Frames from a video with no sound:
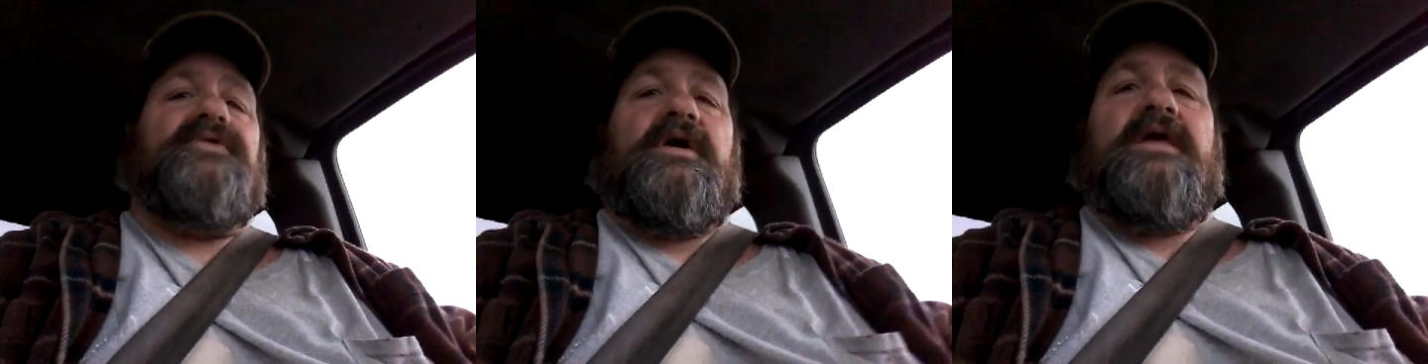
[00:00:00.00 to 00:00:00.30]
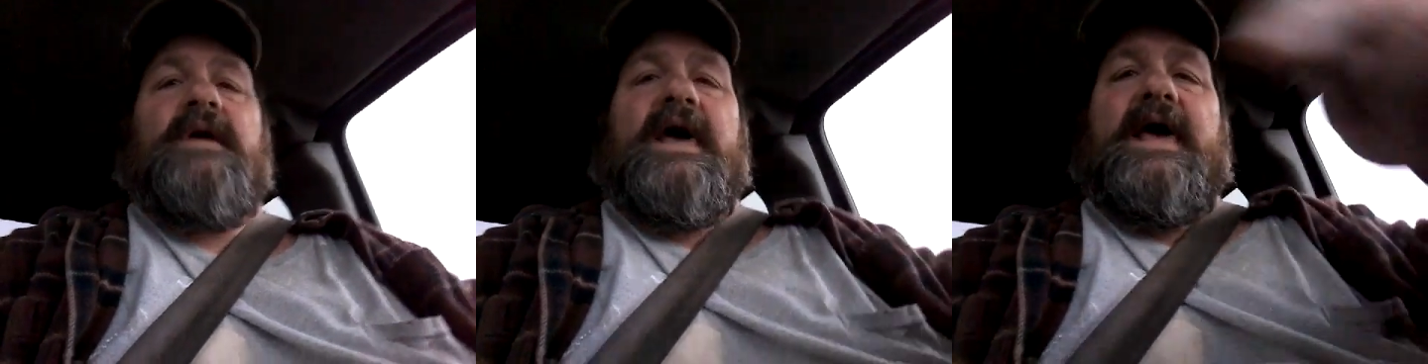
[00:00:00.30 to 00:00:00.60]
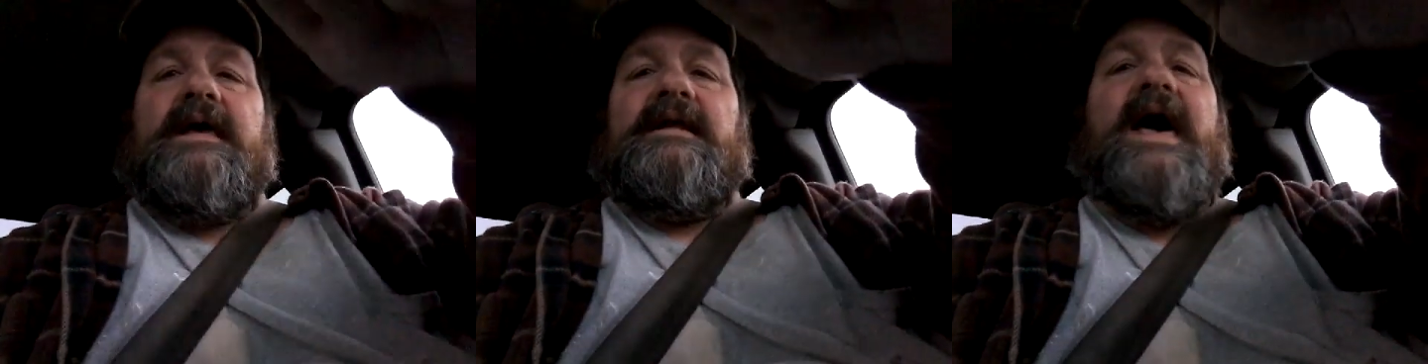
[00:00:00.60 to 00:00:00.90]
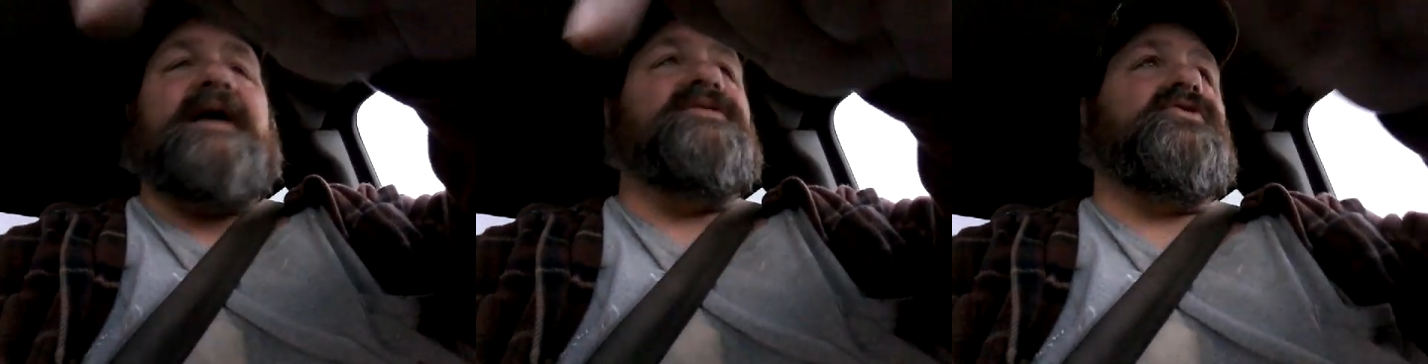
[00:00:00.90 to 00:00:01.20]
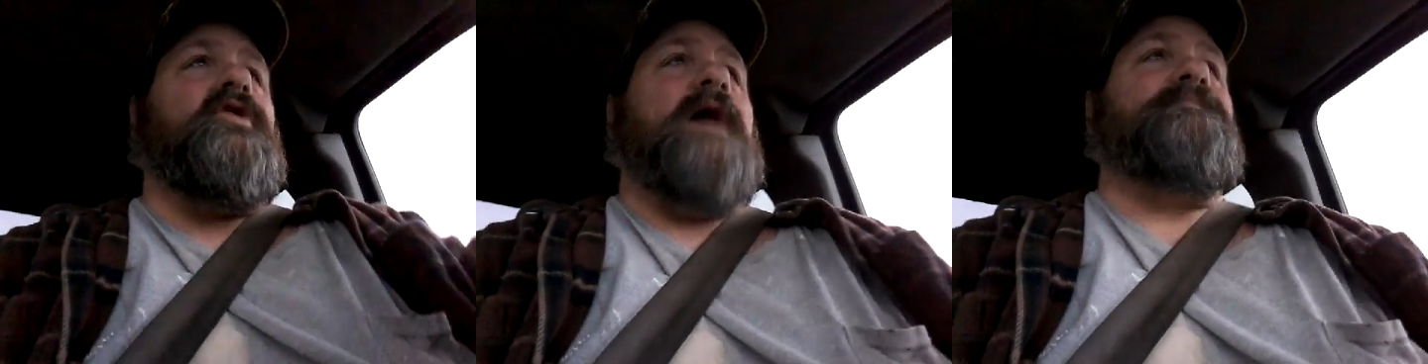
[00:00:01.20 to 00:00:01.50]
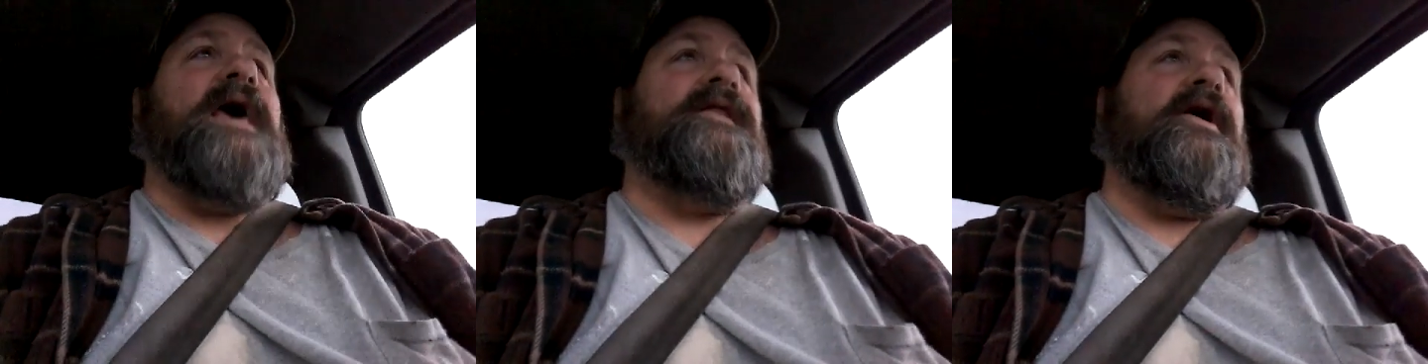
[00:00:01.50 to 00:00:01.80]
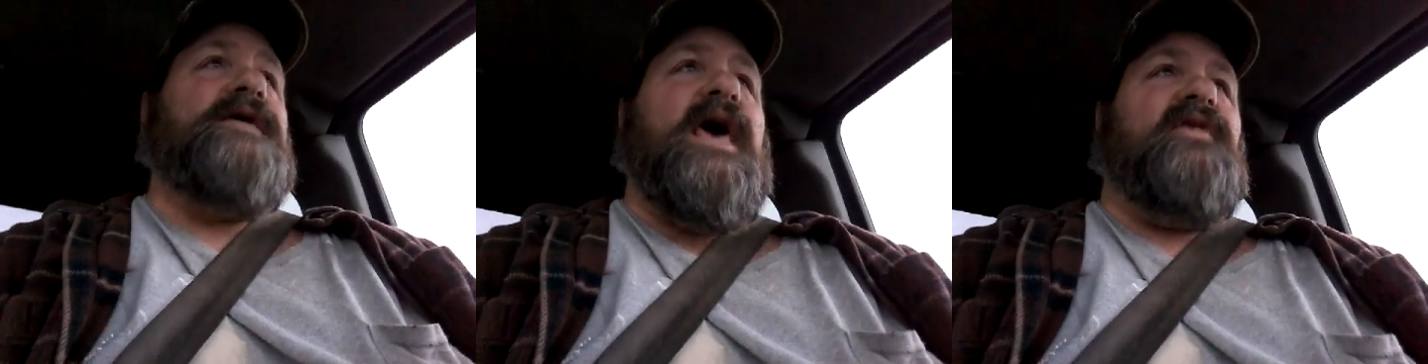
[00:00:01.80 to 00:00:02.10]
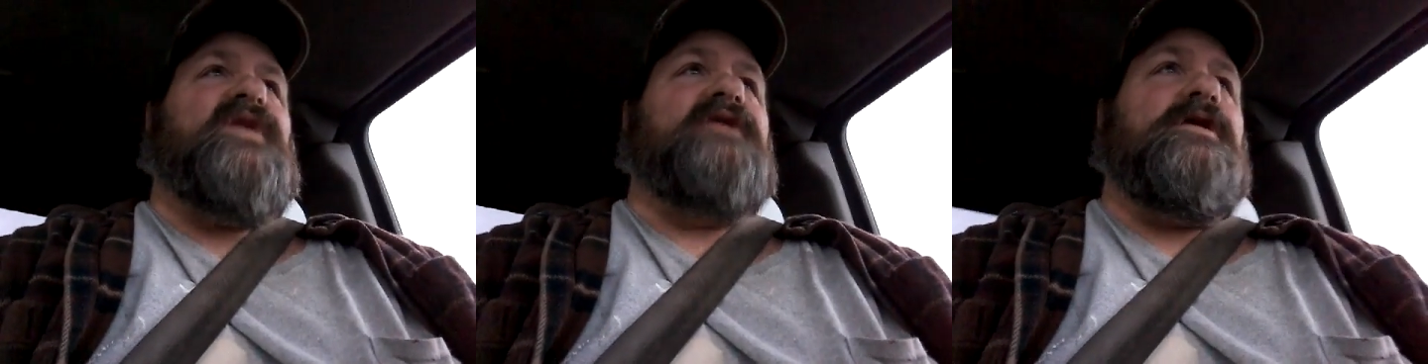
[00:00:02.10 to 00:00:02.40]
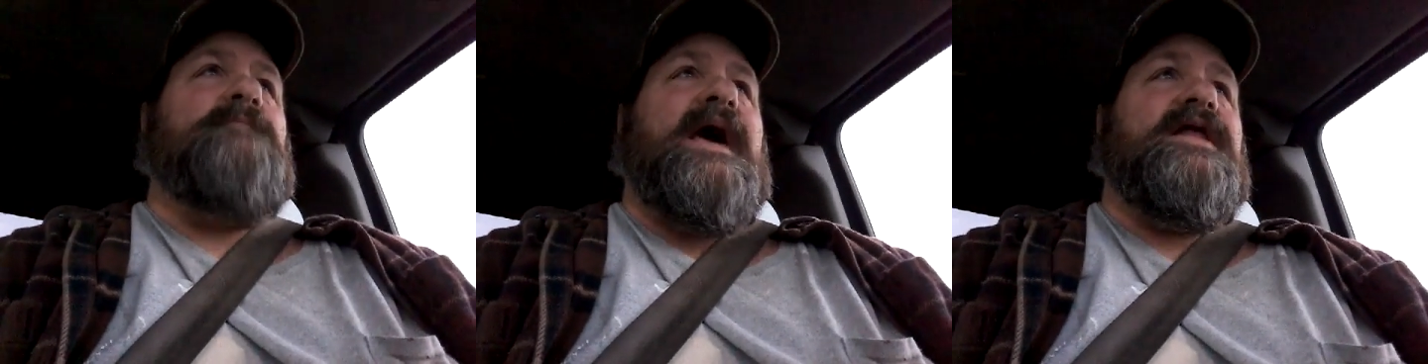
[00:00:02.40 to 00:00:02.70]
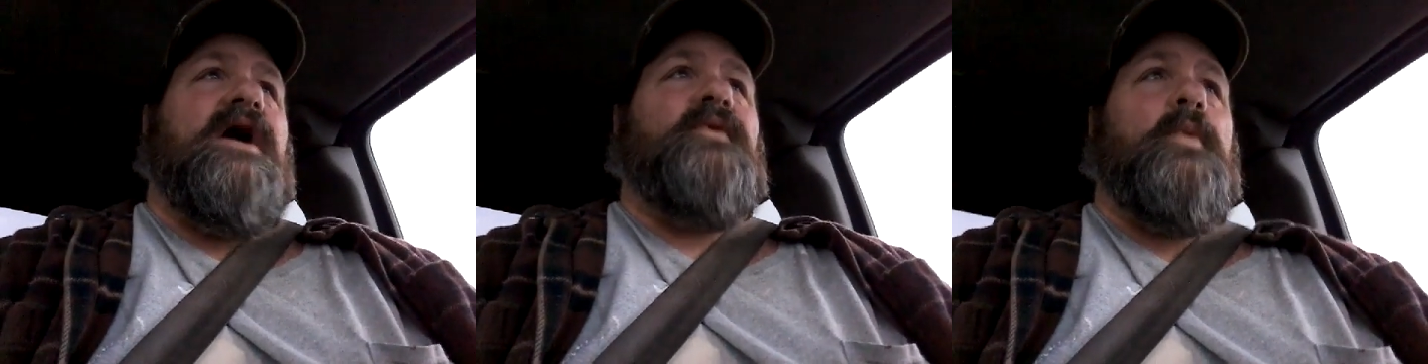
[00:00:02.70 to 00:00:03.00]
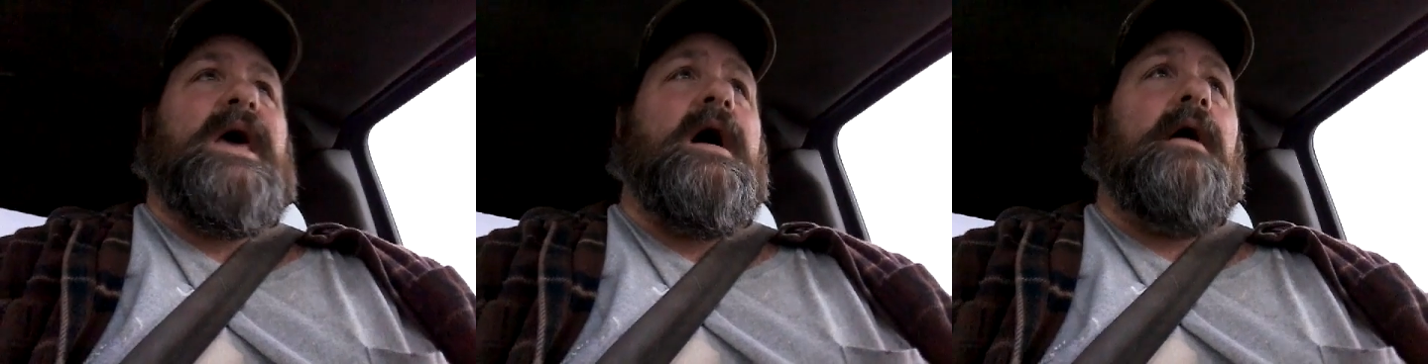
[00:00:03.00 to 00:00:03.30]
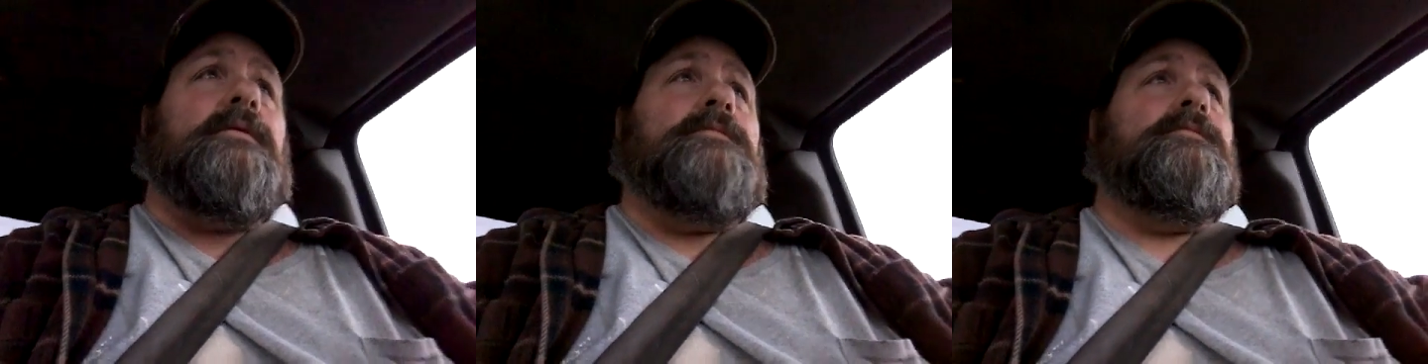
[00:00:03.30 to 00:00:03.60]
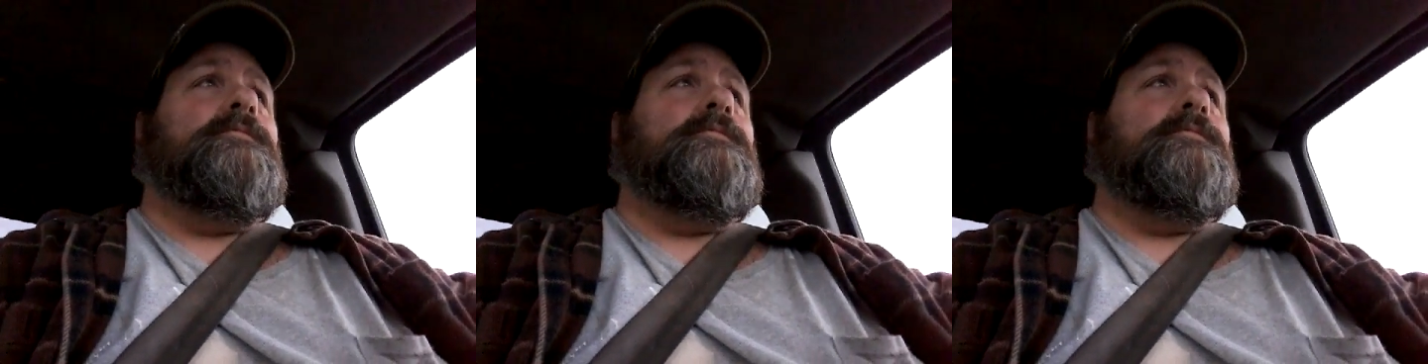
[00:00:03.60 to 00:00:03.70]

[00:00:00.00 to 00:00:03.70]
So anyway, hey, like and subscribe down there. Yes, I took my head off the wheel.